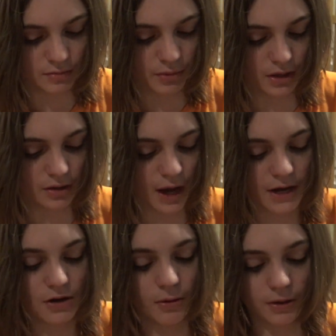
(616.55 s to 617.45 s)
but
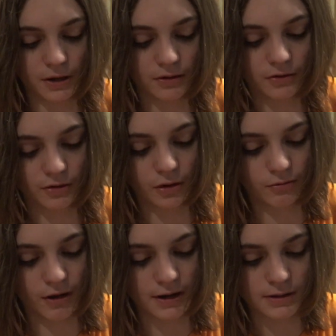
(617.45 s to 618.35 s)
I know it is
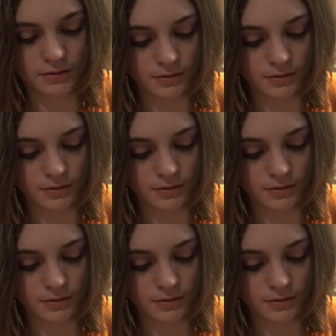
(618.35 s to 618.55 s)
already.